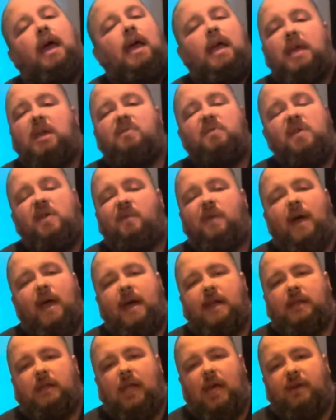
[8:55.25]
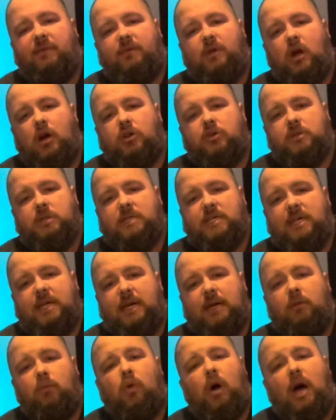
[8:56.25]
Even if I had a live cartridge in
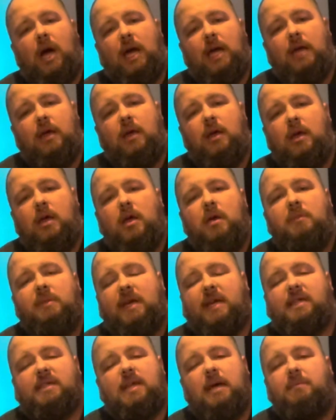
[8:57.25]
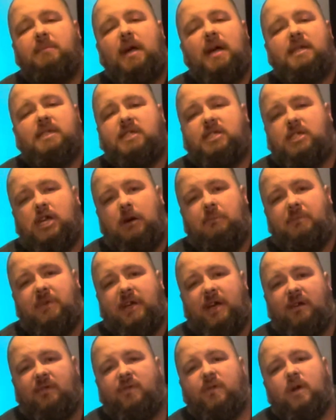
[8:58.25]
it. Why? Because I'm not dumb
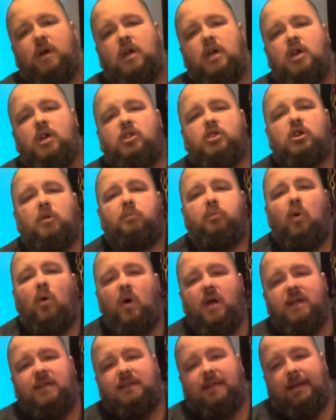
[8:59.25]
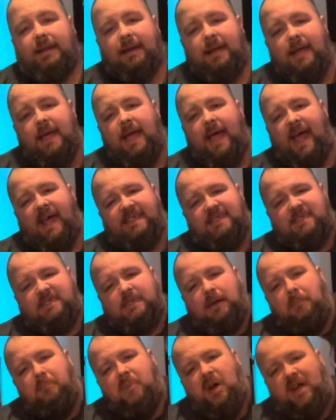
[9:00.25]
enough to point it at
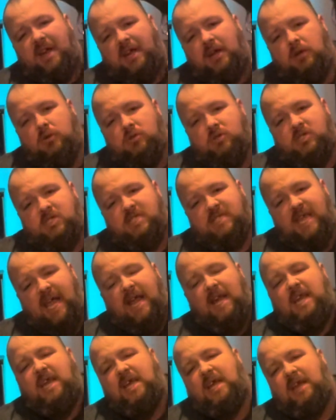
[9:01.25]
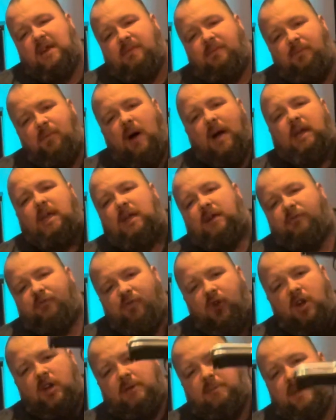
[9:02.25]
somebody who's standing in fucking
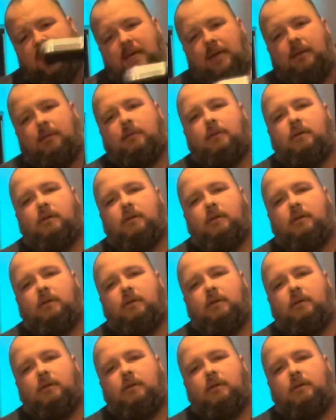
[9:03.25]
front of me.